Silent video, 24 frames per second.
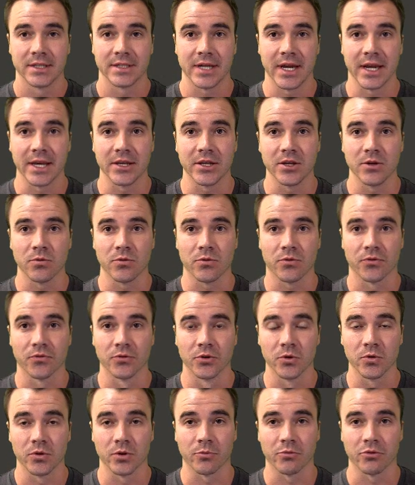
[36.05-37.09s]
take you
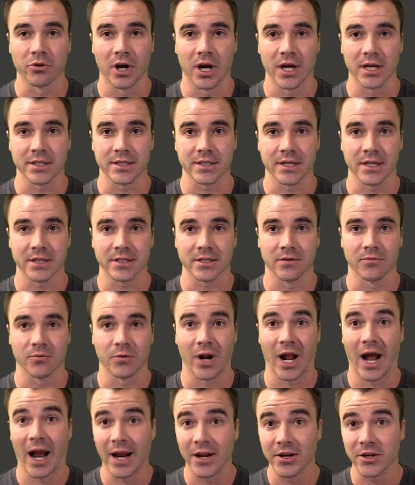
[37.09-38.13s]
through the process of
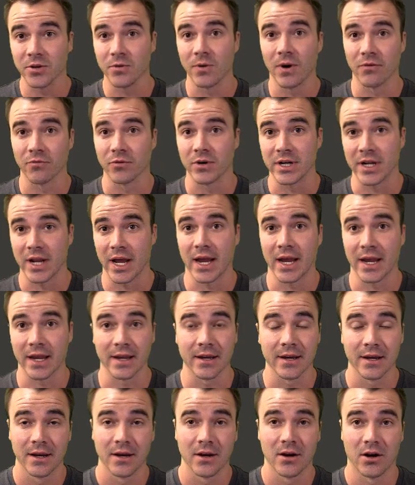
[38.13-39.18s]
what I do every
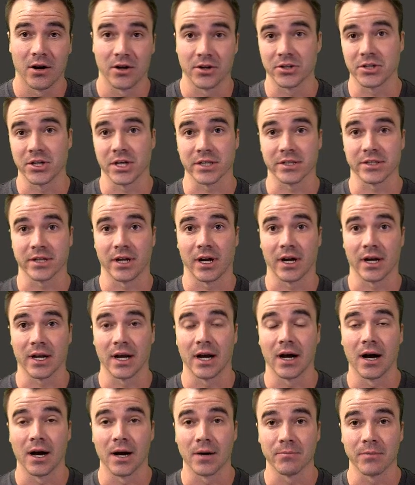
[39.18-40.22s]
day on
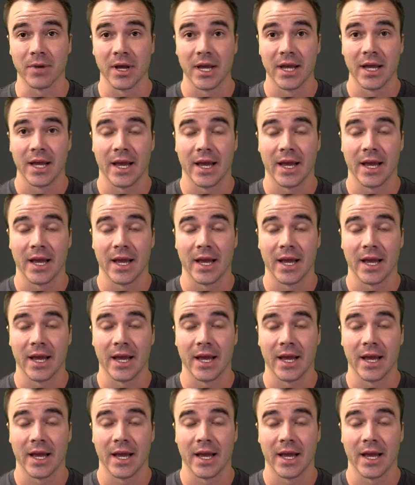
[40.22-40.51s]
chess.com,